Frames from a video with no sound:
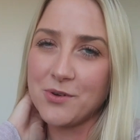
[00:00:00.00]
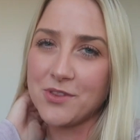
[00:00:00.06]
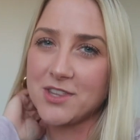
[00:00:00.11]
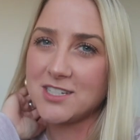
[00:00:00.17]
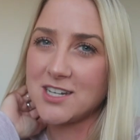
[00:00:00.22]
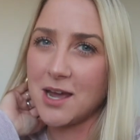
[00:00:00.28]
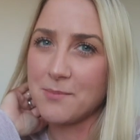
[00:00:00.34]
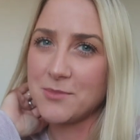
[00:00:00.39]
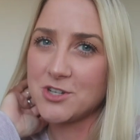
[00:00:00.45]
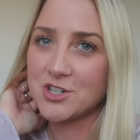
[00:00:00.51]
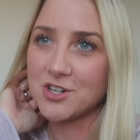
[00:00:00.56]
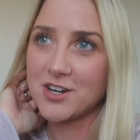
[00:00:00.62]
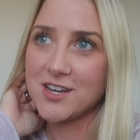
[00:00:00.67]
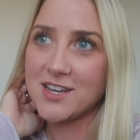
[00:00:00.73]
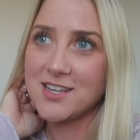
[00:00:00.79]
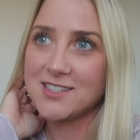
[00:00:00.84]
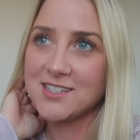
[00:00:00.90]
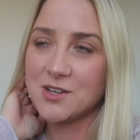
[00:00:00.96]
what the temperature
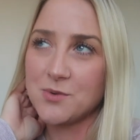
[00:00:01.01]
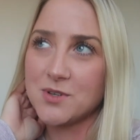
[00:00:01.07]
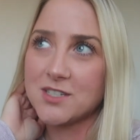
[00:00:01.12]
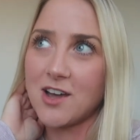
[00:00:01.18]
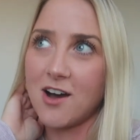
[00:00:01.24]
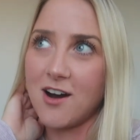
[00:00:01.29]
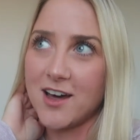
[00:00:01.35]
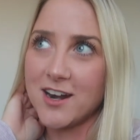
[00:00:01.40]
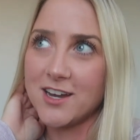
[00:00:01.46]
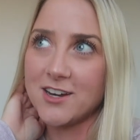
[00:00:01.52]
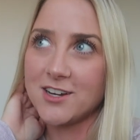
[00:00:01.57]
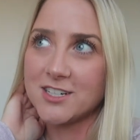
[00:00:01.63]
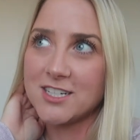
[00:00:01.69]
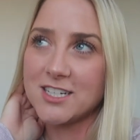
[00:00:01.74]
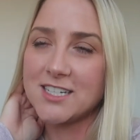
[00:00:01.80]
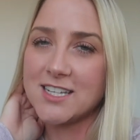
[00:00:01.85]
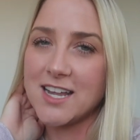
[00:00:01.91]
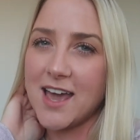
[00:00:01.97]
is. It was hot here
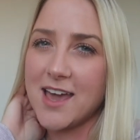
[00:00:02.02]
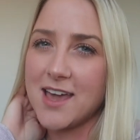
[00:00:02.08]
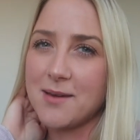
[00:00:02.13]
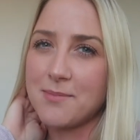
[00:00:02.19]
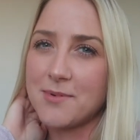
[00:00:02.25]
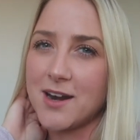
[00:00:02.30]
today,